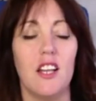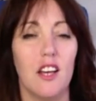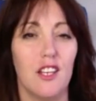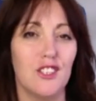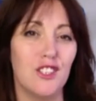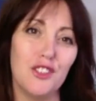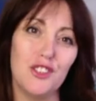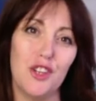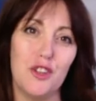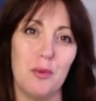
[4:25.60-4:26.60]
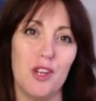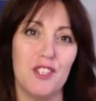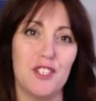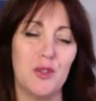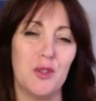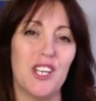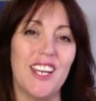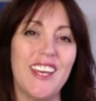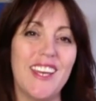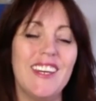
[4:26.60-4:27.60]
student on the previous course,
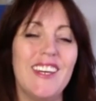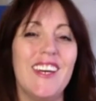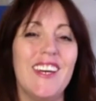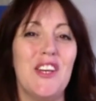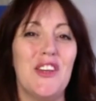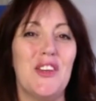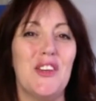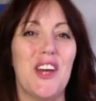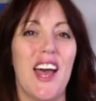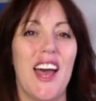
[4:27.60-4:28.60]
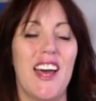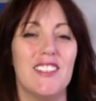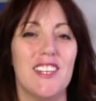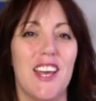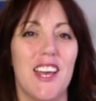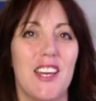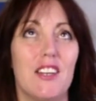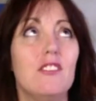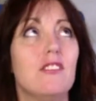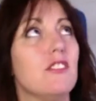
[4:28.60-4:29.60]
Lee, who had
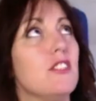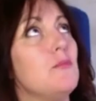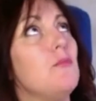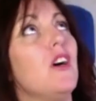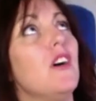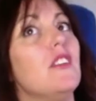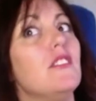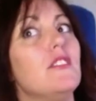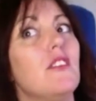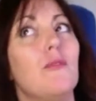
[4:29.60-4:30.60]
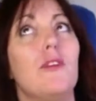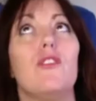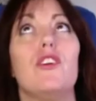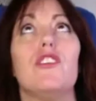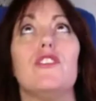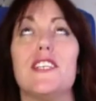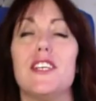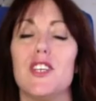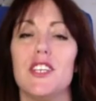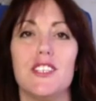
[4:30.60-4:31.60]
there's a bird on my roof,
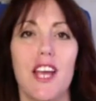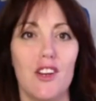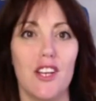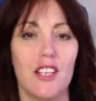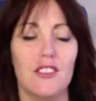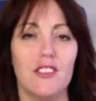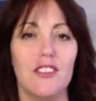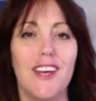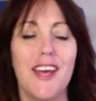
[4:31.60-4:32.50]
sounds like a pterodactyl.